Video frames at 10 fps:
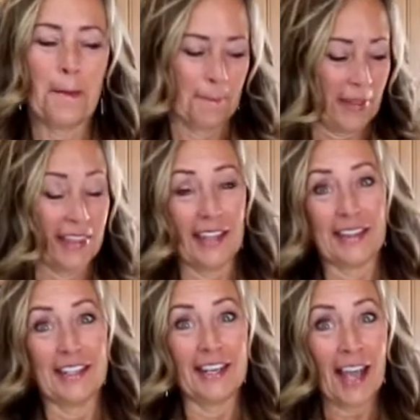But then
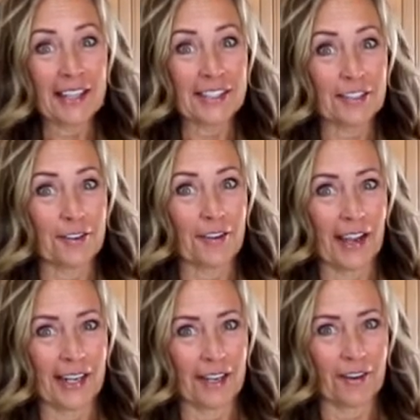the next
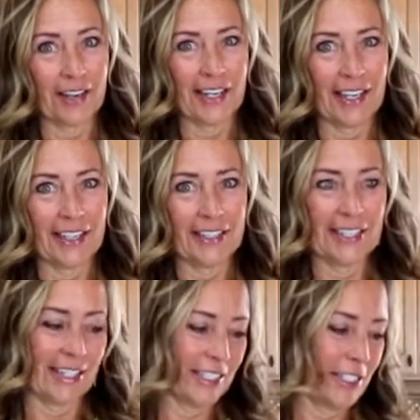great ingredient
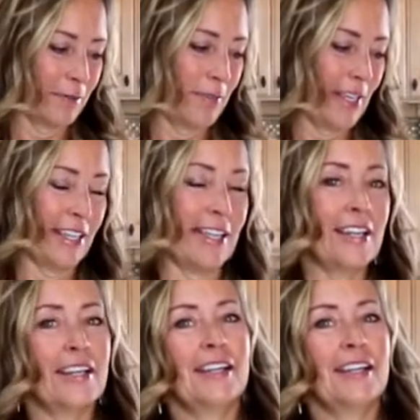needs to be